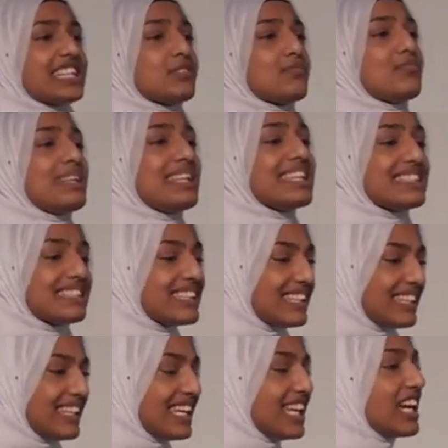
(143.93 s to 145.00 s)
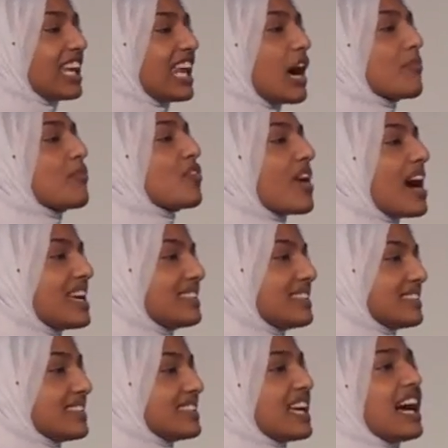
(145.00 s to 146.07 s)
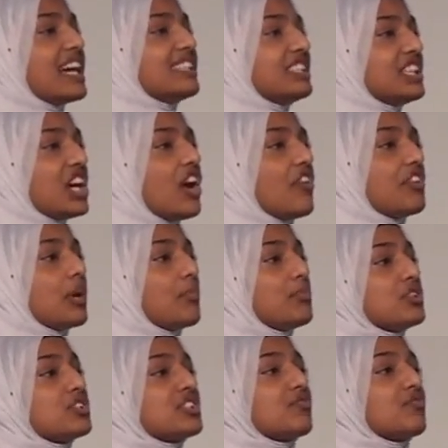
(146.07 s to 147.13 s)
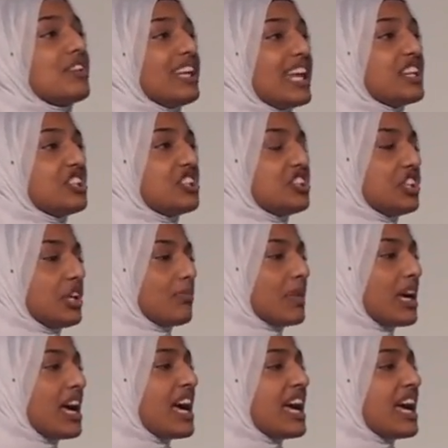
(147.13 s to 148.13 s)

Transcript: explicitly glamorizes the idea of an abusive relationship,